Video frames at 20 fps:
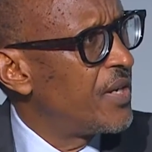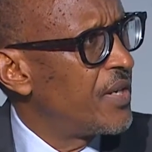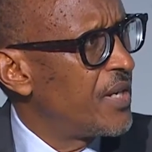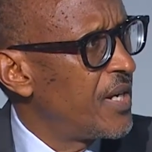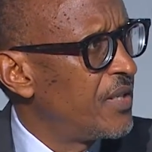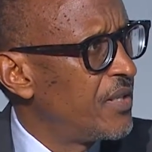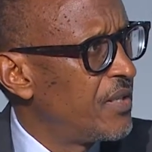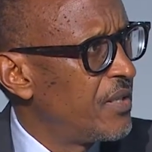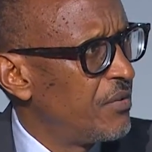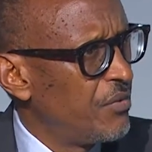a
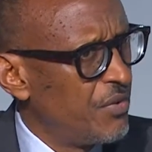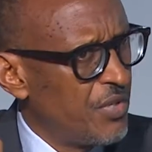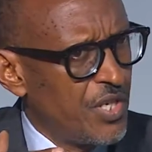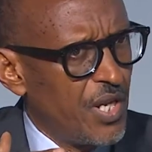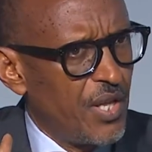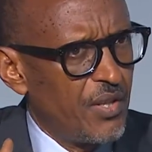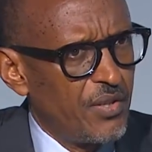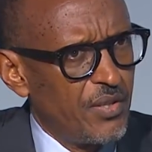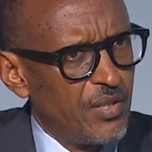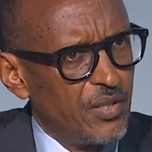reality, which
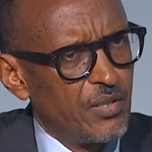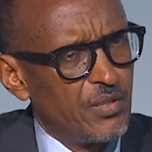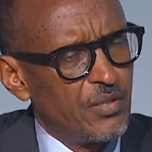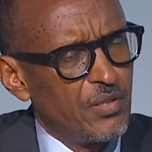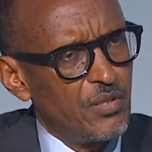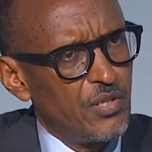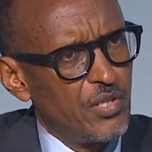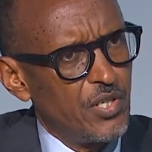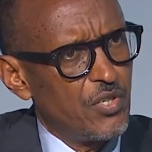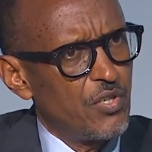I think
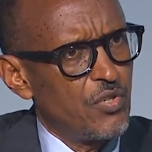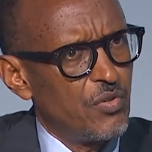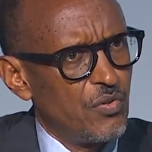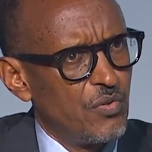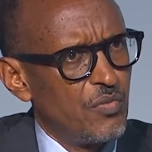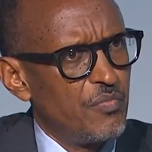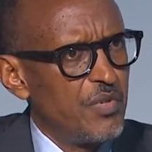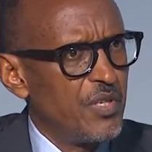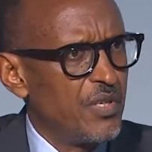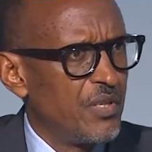
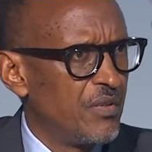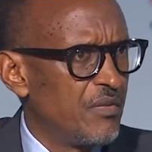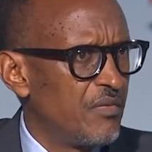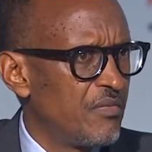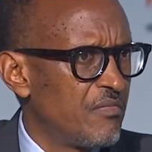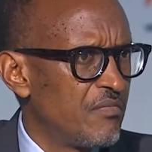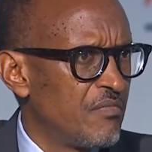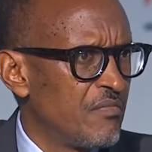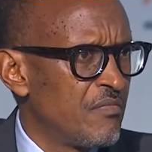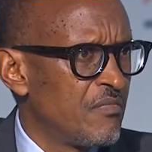should be
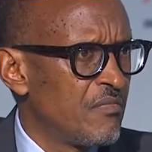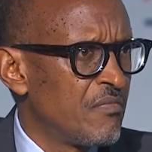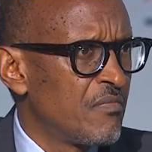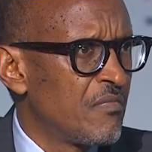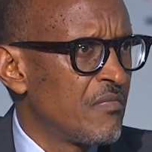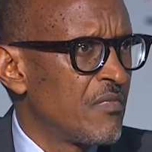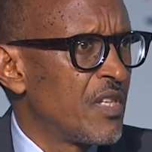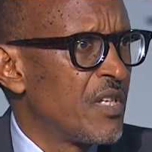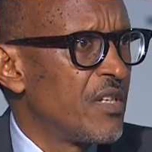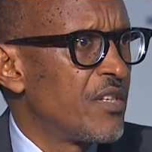
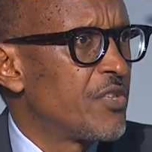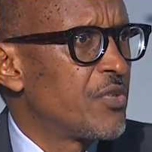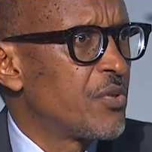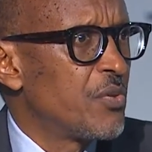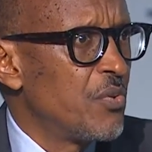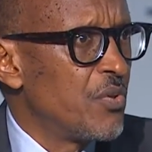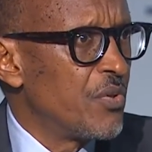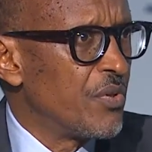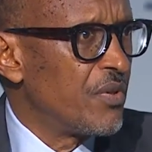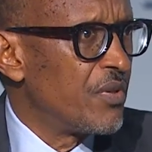
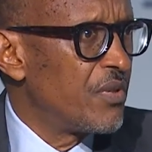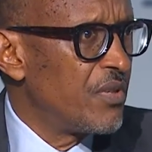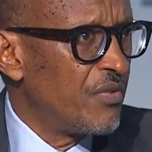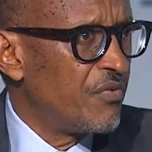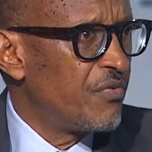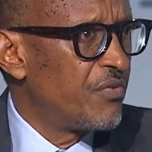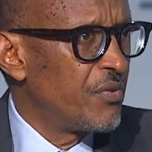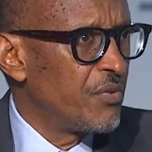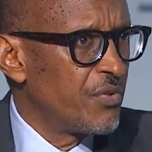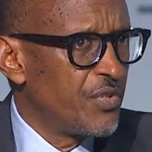soon.
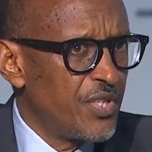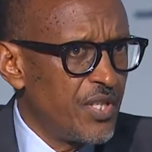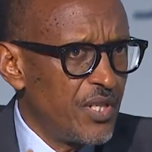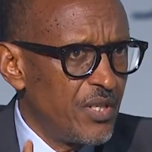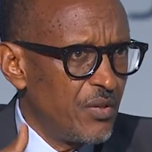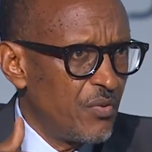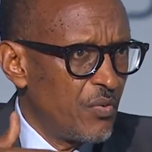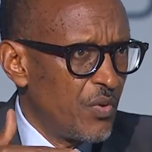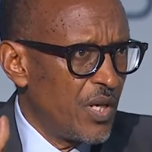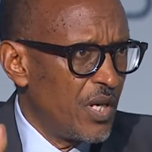If you
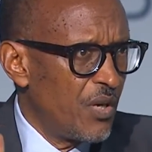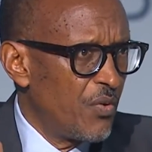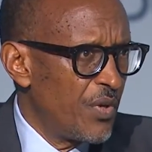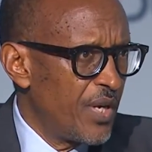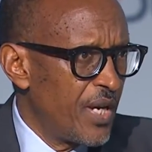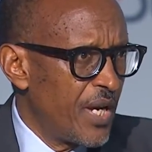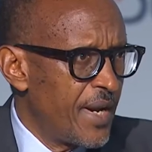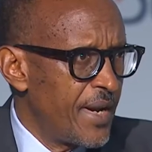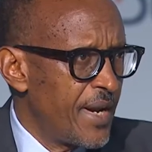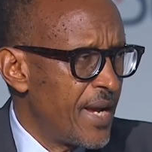see where
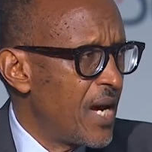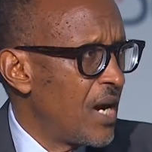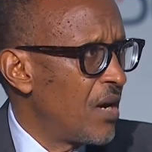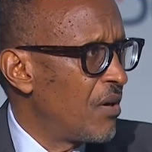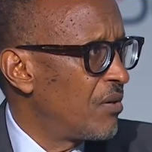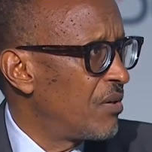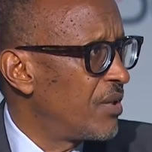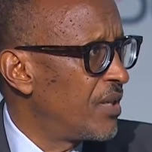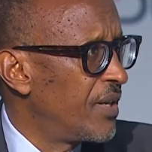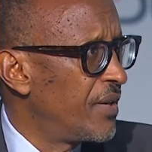we are now
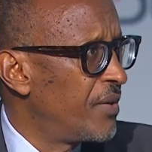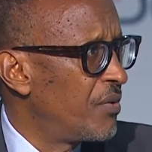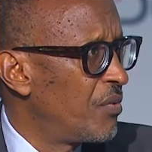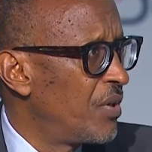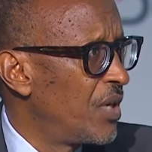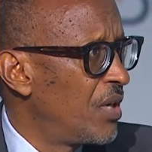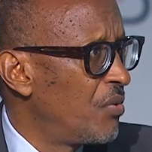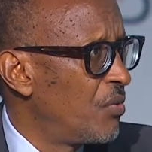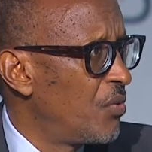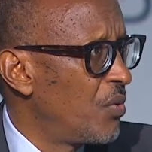and
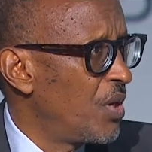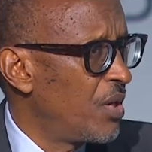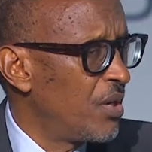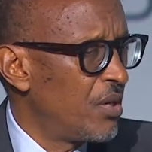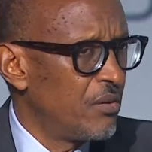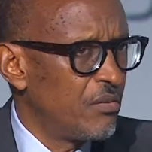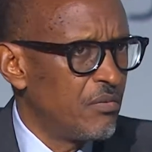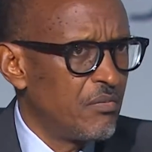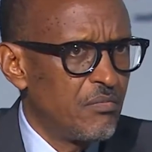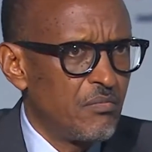where we
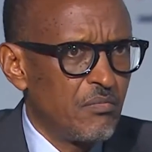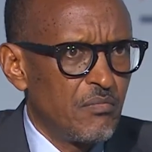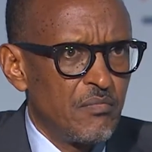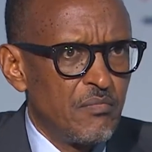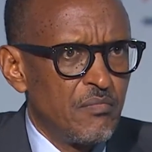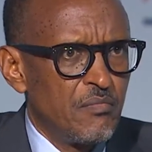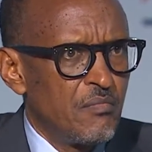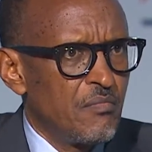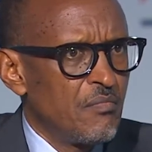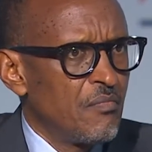were
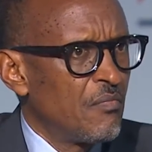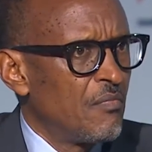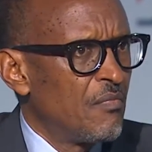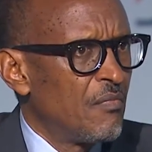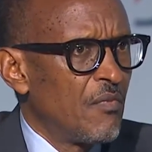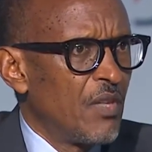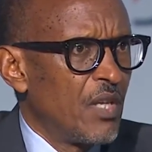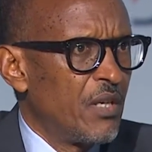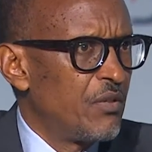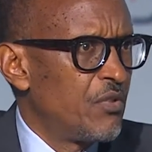
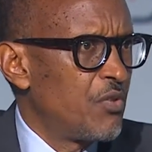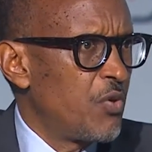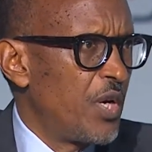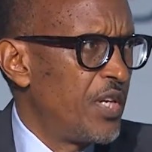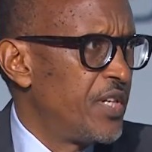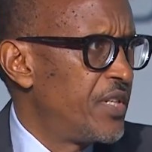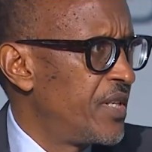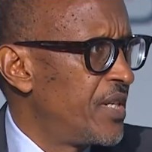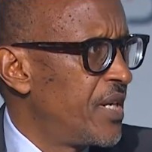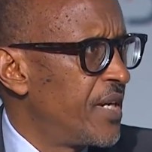
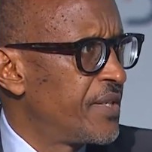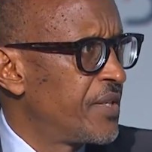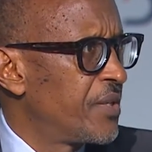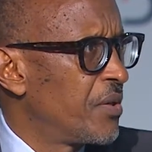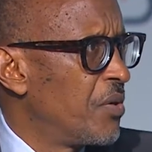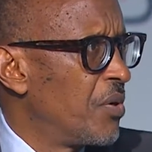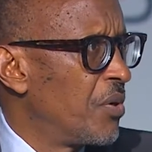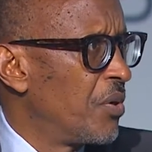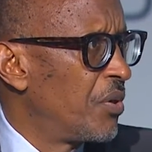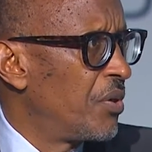20 years
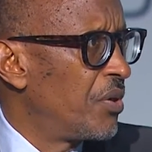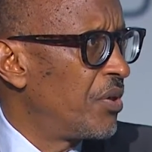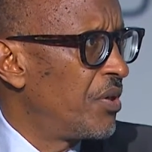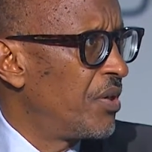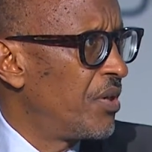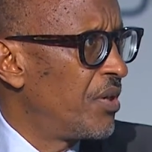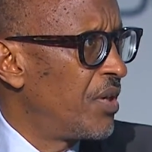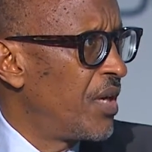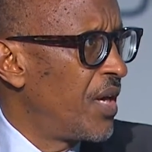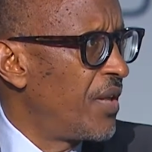ago,
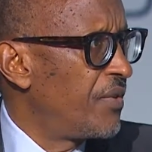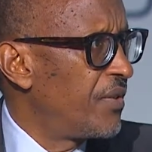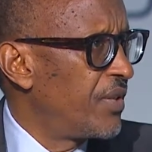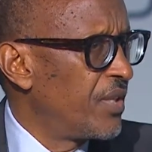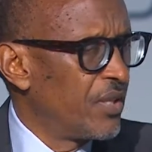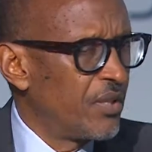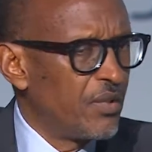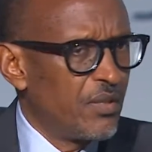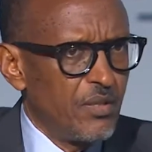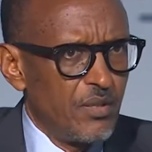I
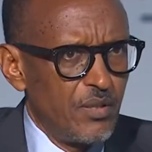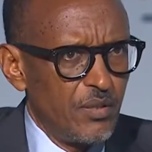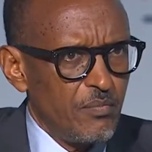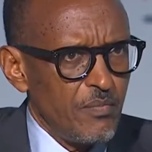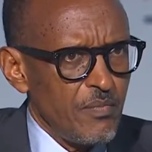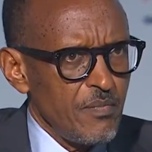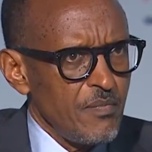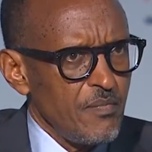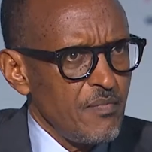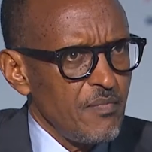think
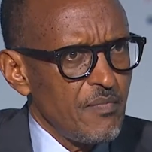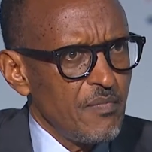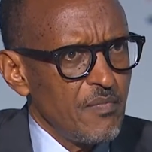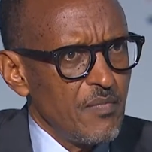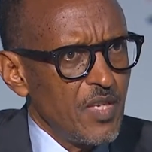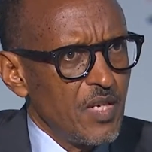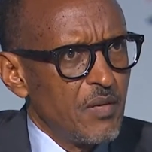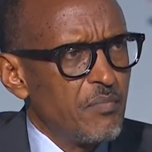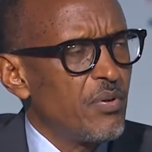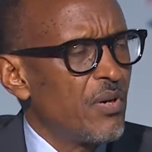
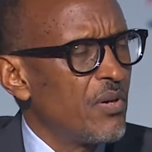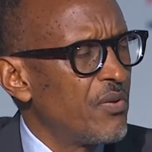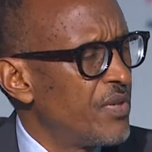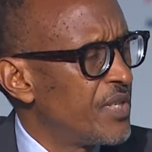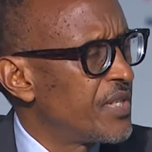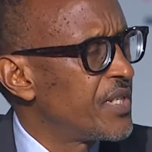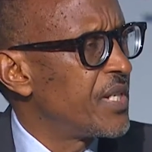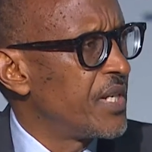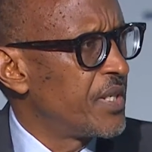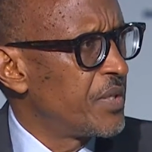
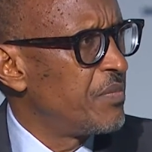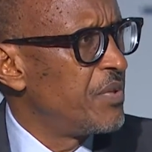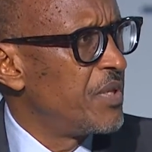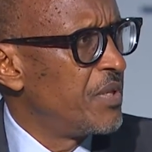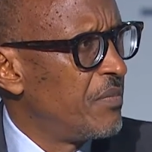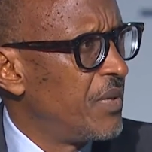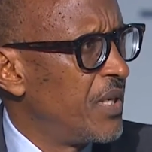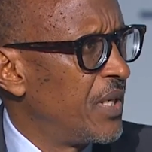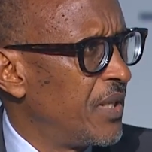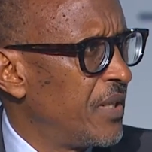progress has
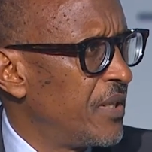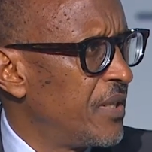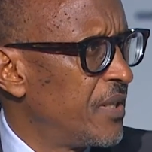been made.